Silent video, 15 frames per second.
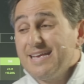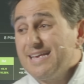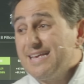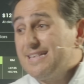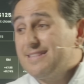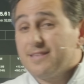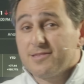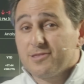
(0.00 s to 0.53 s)

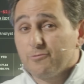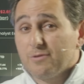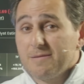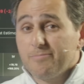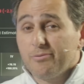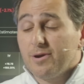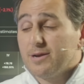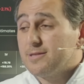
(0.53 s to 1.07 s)
Is this the right
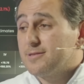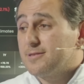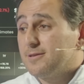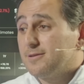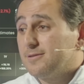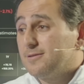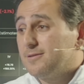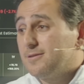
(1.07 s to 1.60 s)
price?
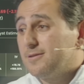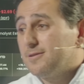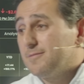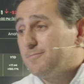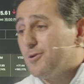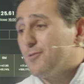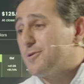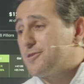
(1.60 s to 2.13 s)

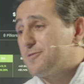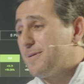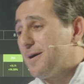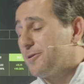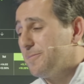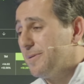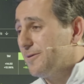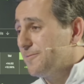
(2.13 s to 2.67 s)
Well, what are you
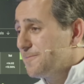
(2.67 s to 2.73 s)
smiling about?